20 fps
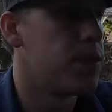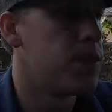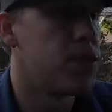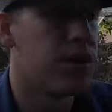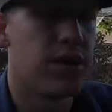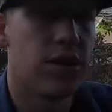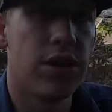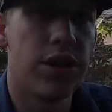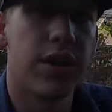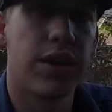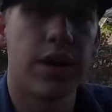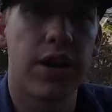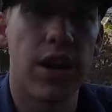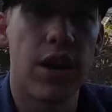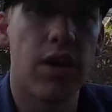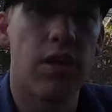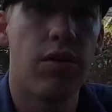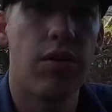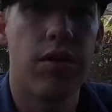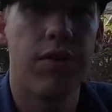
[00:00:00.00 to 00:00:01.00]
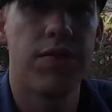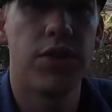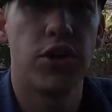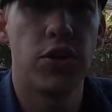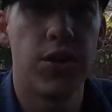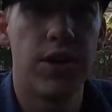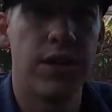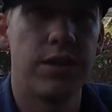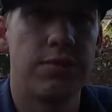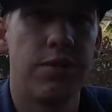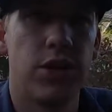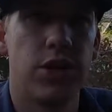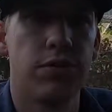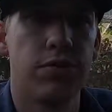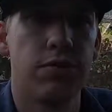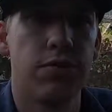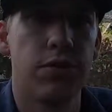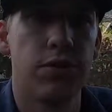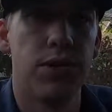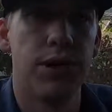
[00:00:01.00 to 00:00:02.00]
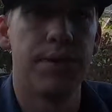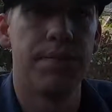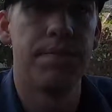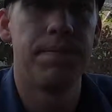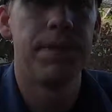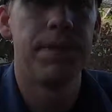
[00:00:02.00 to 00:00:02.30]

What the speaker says: You can look at the color of the transmission fluid,